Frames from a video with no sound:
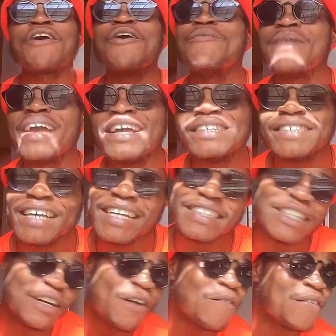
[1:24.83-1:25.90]
comment,
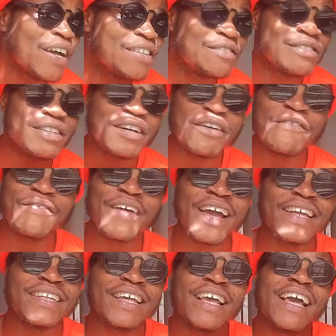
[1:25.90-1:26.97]
tell a friend to tell a
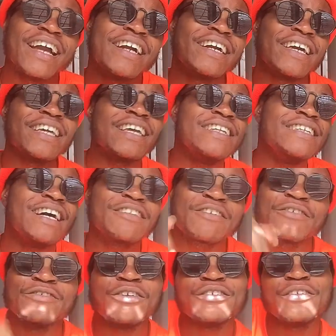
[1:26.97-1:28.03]
friend, click in
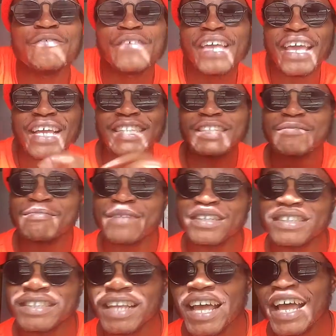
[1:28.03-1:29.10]
that notification
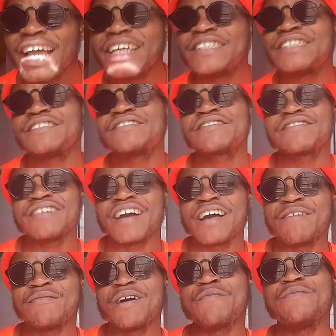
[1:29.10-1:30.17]
button and
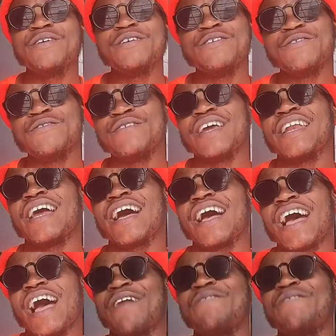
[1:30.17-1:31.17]
subscribe. Have you know that?